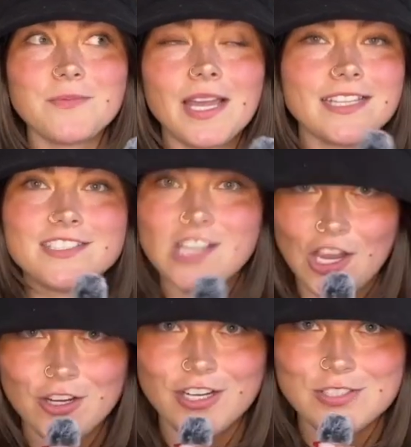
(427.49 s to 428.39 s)
my
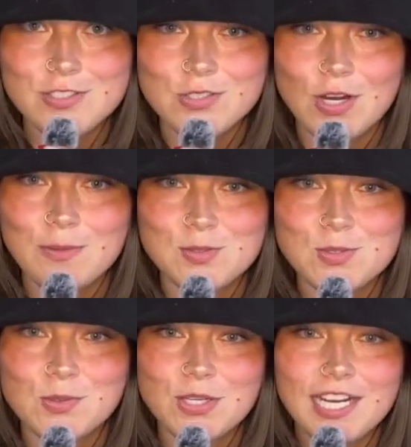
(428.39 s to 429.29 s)
entire Instagram
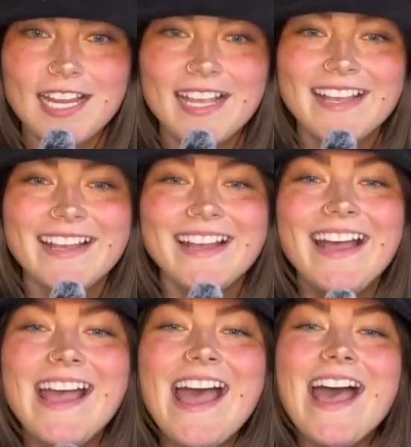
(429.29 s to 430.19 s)
story,
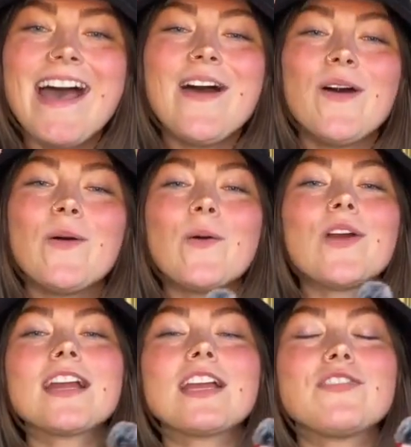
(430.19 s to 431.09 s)
or
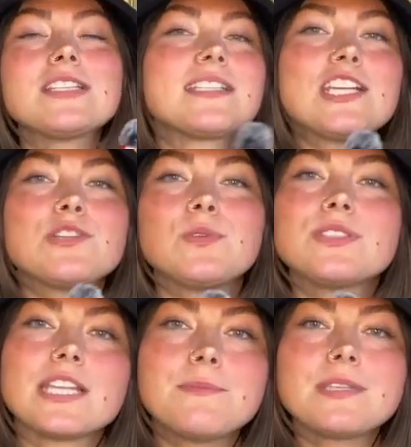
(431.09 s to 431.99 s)
if it's tangible
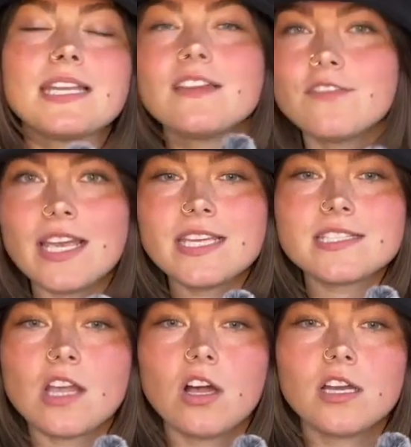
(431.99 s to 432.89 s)
tips and
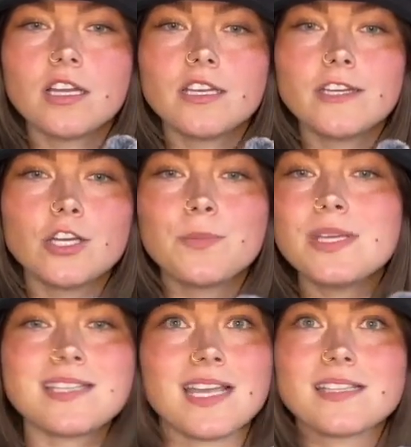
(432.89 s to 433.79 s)
advice on your
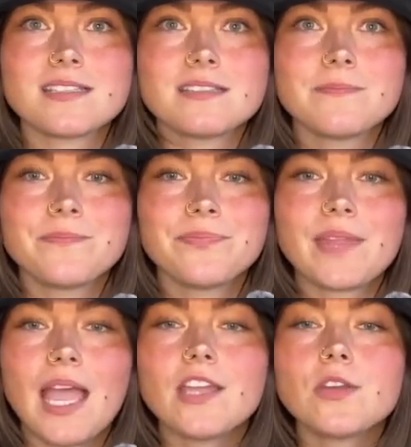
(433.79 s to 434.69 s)
business.
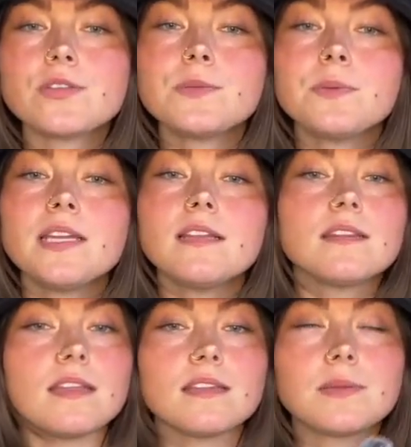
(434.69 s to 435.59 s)
I used to
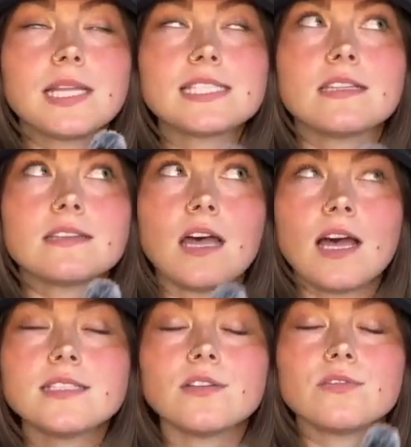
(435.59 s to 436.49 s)
place a
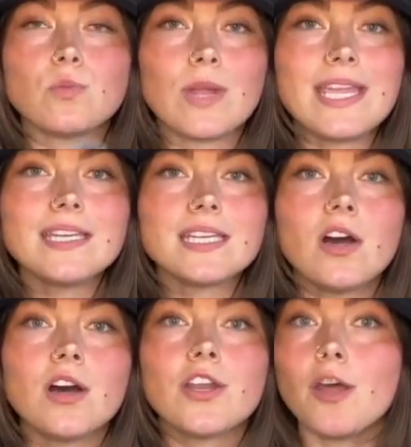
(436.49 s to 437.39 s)
lot of weight
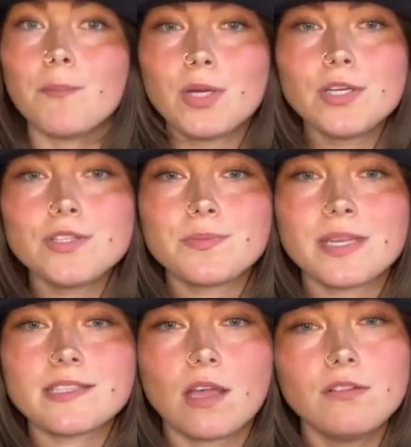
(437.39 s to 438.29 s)
on numbers
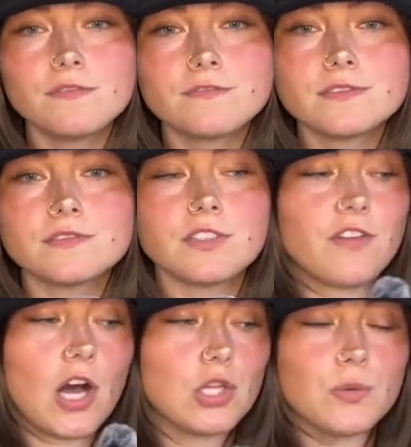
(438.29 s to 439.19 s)
myself, the
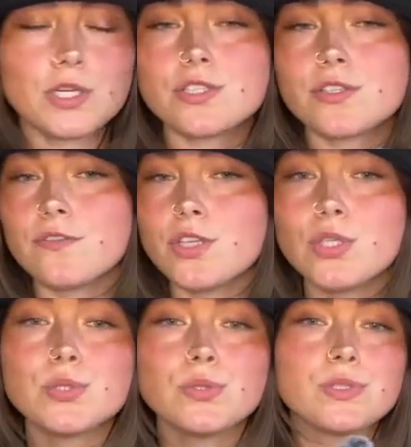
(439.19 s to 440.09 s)
followers,
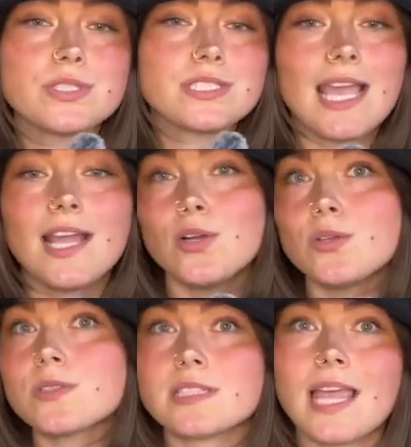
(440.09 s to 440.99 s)
views,
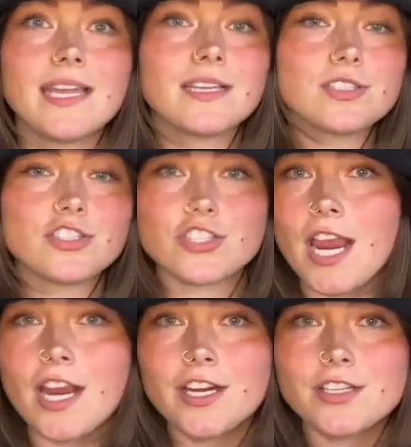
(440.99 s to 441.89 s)
sales, likes,
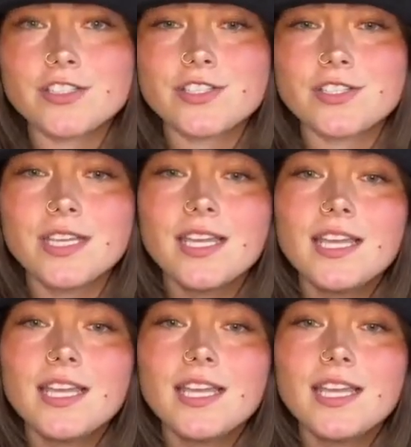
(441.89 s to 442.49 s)
shares,